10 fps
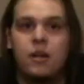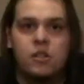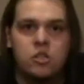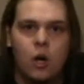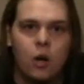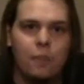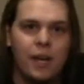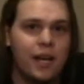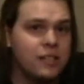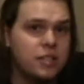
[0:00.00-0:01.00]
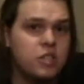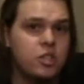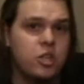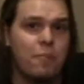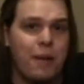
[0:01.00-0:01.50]
So because it's a
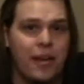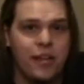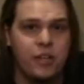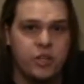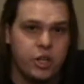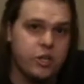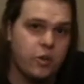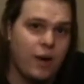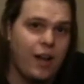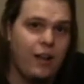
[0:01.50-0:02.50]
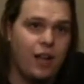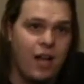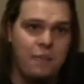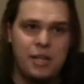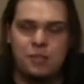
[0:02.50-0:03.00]
Jamaican ginger ale,
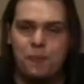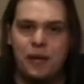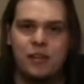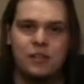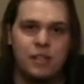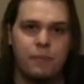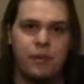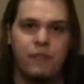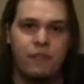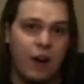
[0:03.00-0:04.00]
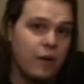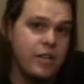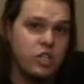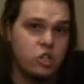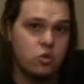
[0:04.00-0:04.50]
I'm expecting something very
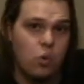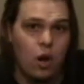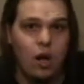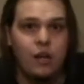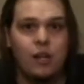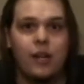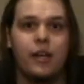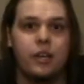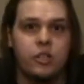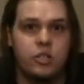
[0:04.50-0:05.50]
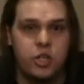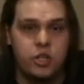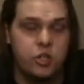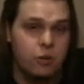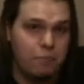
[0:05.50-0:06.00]
strong like a
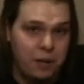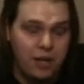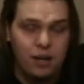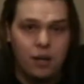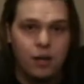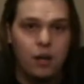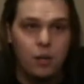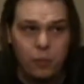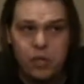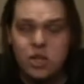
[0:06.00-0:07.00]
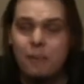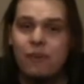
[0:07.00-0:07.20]
ginger beer, which I'm